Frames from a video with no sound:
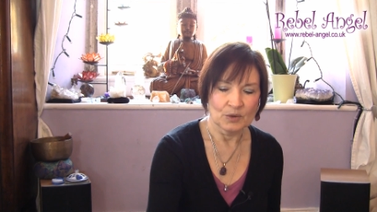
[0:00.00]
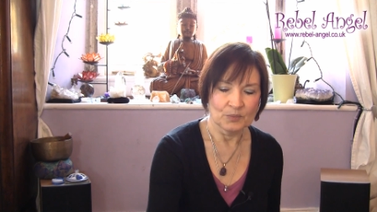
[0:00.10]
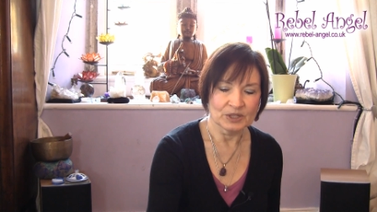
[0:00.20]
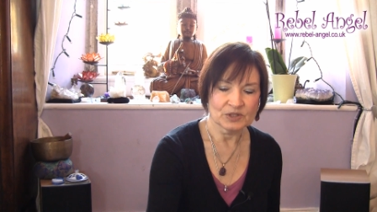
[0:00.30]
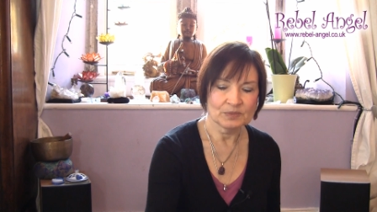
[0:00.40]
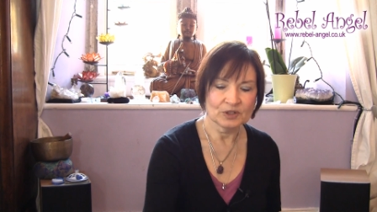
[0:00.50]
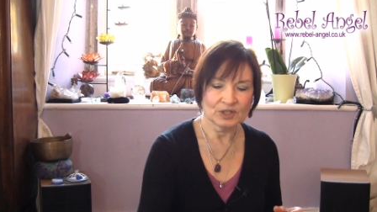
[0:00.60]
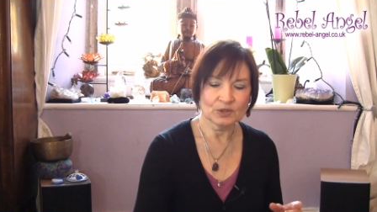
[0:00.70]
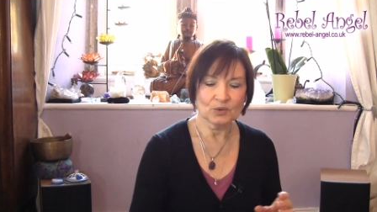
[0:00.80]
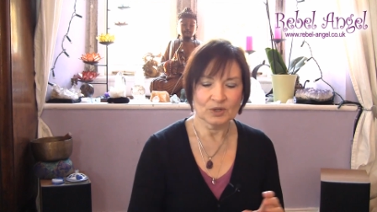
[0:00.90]
But
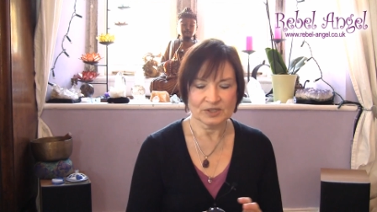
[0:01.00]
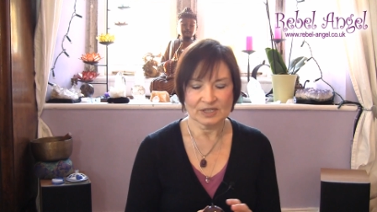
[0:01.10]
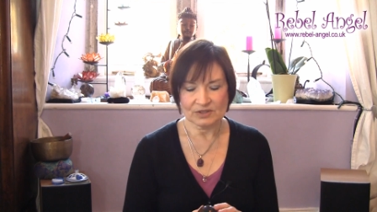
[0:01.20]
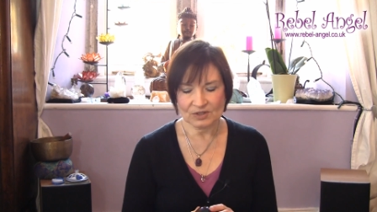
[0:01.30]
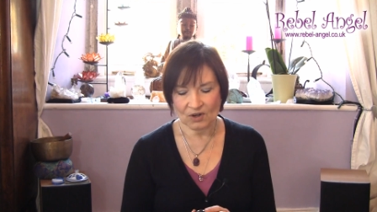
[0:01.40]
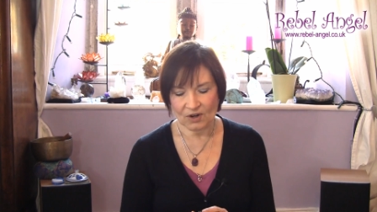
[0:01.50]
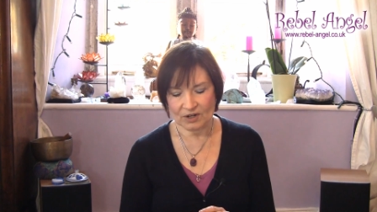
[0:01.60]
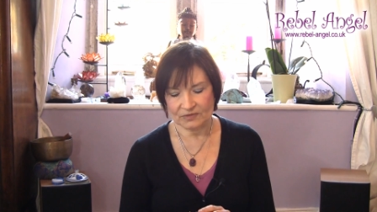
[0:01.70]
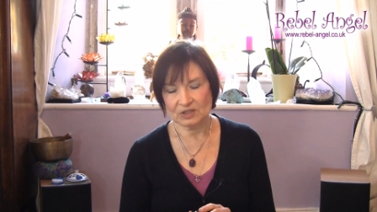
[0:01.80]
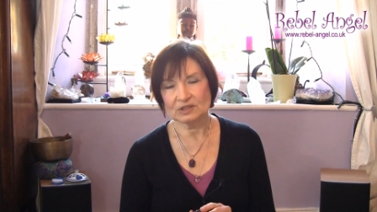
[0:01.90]
smoky quartz is
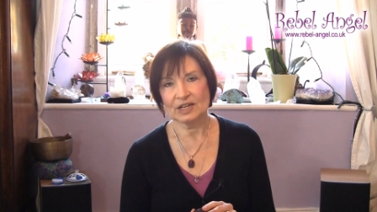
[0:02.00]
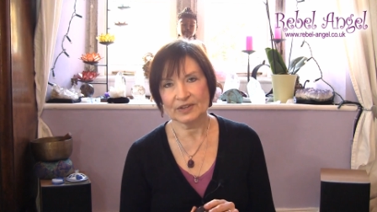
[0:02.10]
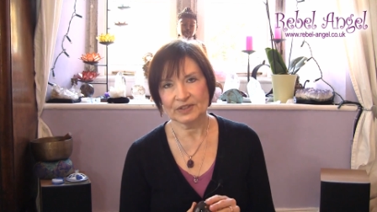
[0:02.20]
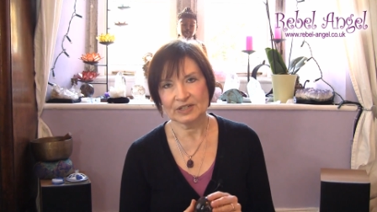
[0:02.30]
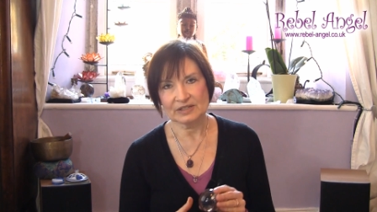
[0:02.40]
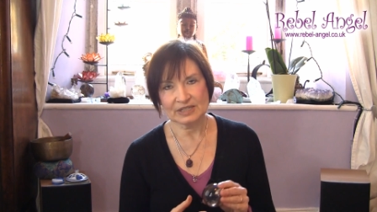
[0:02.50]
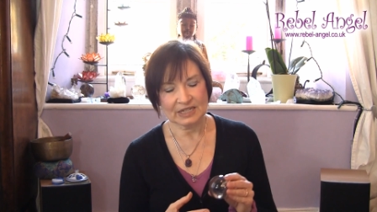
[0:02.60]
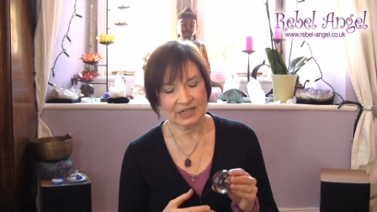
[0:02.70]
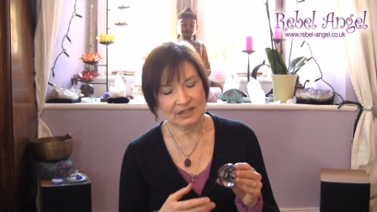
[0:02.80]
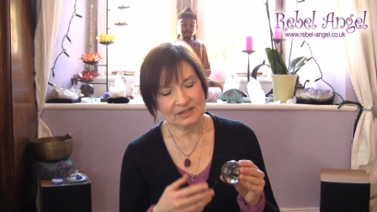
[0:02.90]
carved a lot these
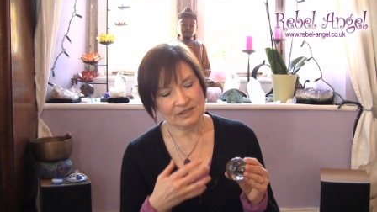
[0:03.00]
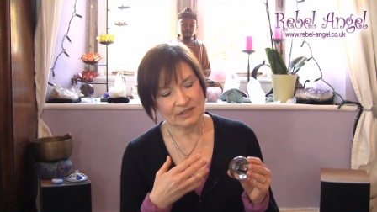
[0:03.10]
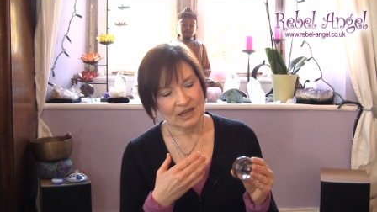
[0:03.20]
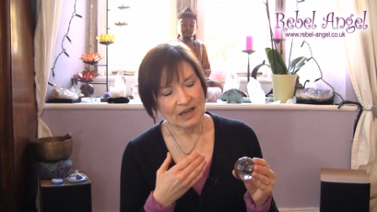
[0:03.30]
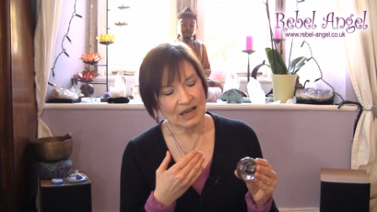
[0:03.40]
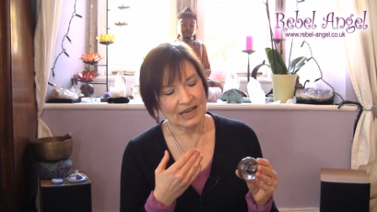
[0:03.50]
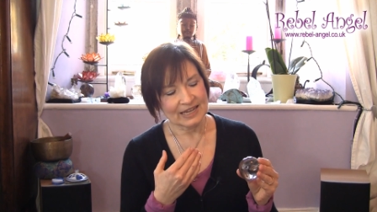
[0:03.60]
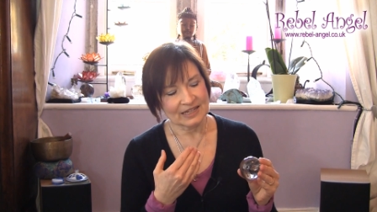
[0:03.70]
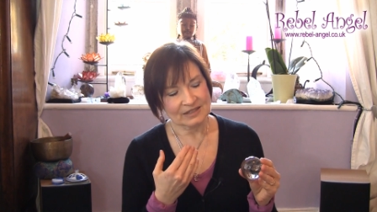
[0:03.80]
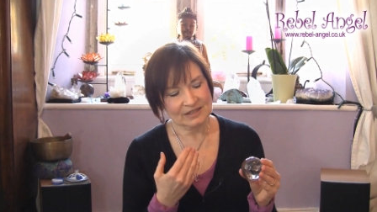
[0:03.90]
days.
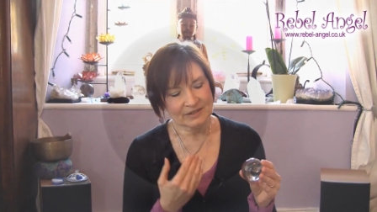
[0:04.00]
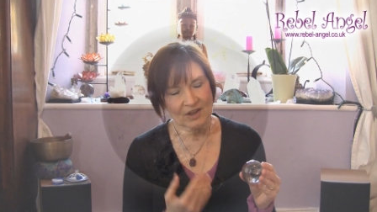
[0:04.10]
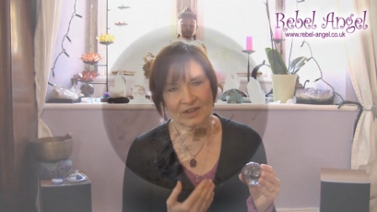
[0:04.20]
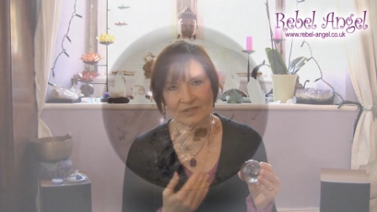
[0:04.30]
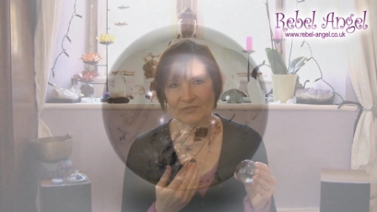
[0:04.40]
It's not